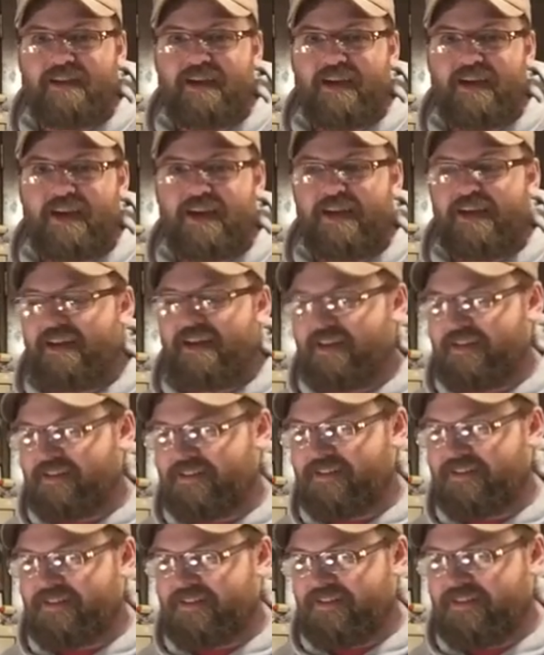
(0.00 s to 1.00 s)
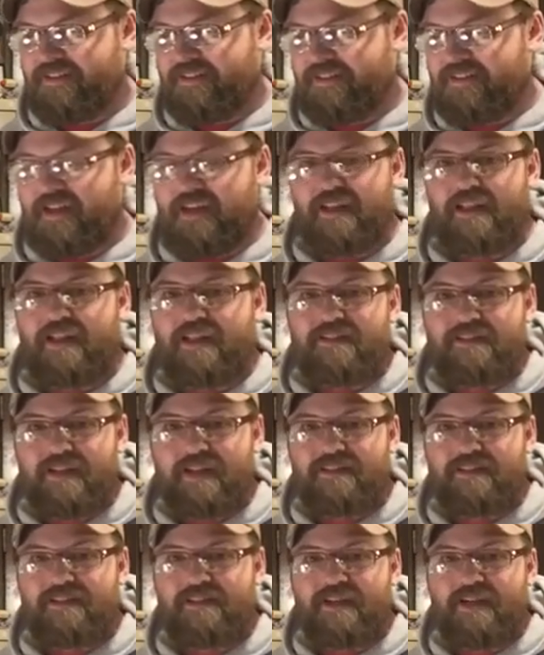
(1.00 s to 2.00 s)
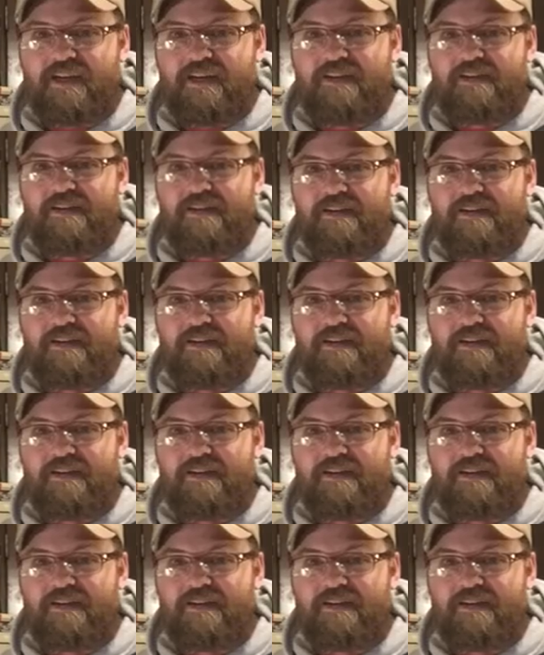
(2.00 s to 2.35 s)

and that's it.